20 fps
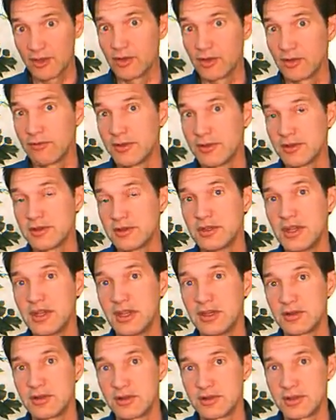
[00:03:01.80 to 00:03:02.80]
other vision
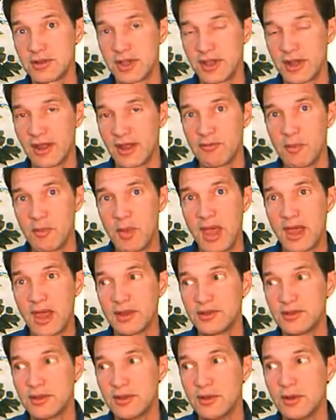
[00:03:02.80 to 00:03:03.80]
teachers that I've
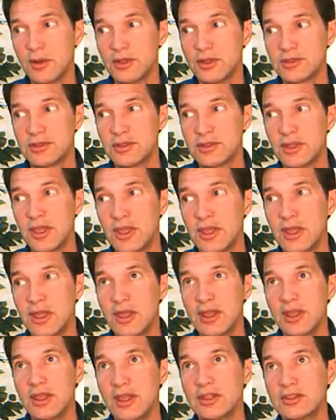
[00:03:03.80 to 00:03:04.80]
met too.
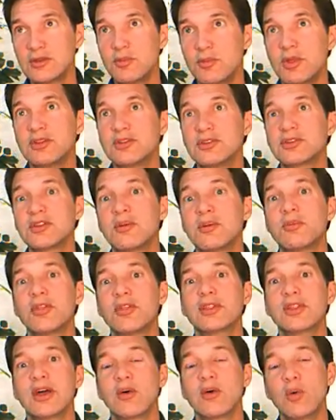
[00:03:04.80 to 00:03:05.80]
It's been
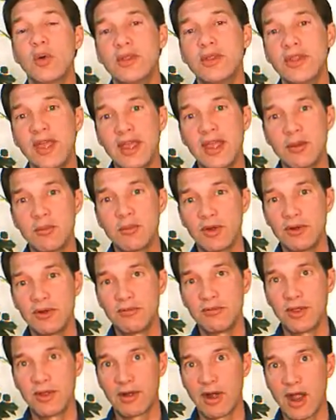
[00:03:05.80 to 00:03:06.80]
something that when they
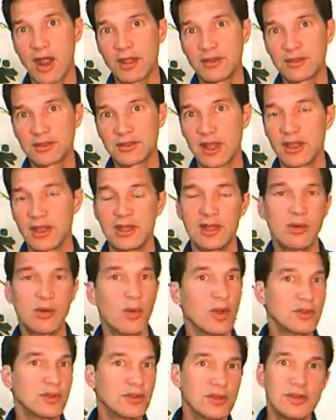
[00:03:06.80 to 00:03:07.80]
improved their eyesight, it
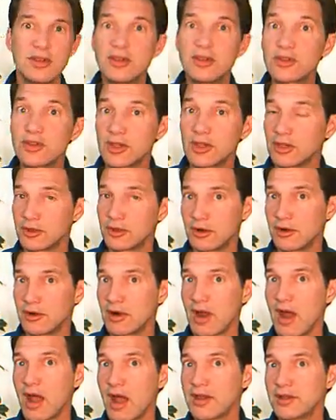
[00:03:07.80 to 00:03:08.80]
wasn't just clearer
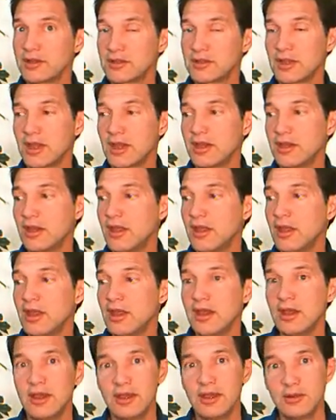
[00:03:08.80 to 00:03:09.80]
eyesight.
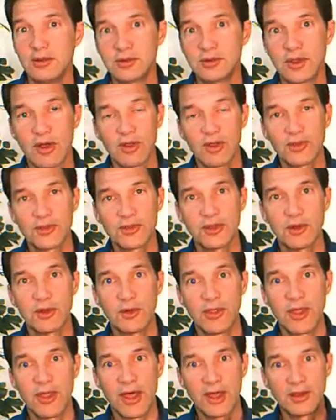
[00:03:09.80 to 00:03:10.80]
It was
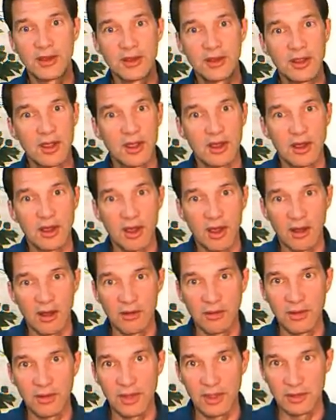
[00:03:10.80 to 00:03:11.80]
also that
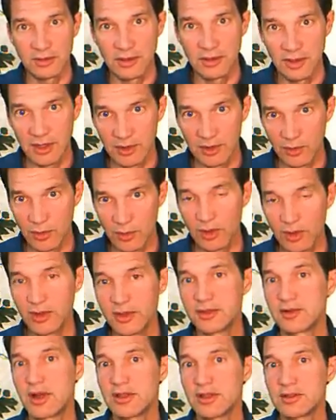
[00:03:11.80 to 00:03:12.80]
it
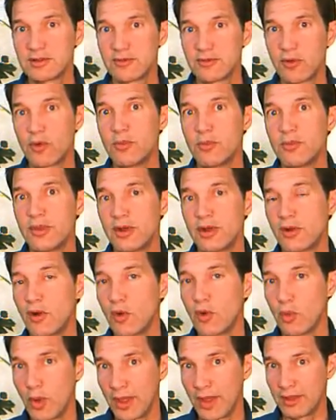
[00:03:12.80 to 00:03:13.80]
really transformed their
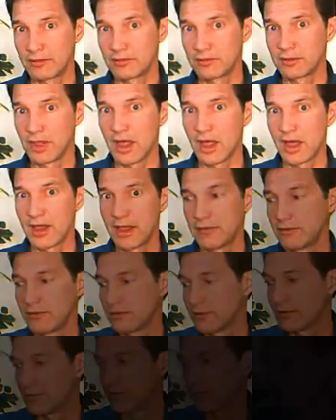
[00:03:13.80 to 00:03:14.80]
whole way of
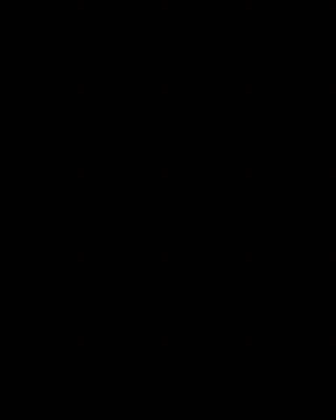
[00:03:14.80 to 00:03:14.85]
life.